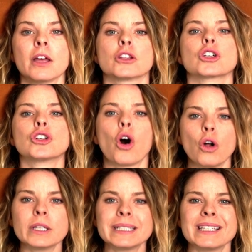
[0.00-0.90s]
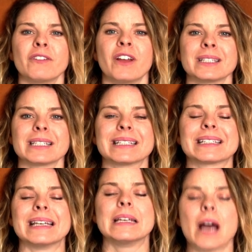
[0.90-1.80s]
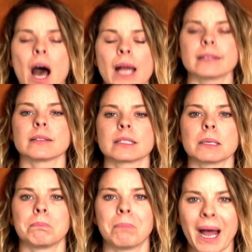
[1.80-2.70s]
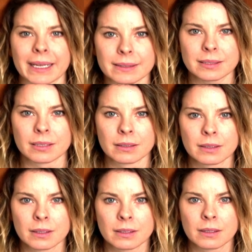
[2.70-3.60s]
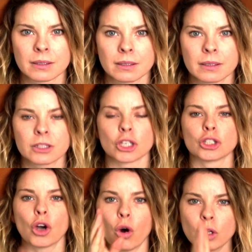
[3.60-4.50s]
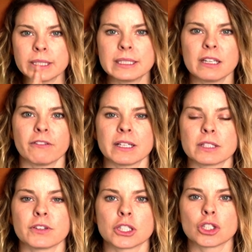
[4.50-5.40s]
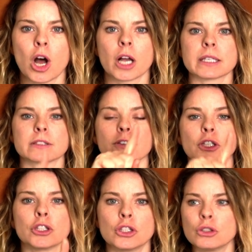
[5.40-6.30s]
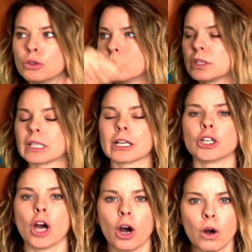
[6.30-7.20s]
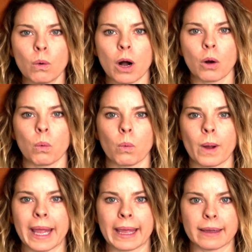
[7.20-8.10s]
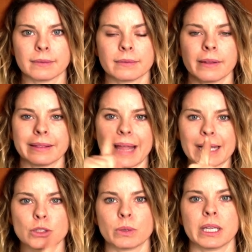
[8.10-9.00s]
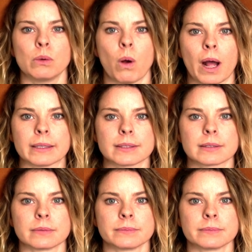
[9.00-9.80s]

The goal in defense is not to bite. The goal in defense for the dog is for you to go away. That's what he wants.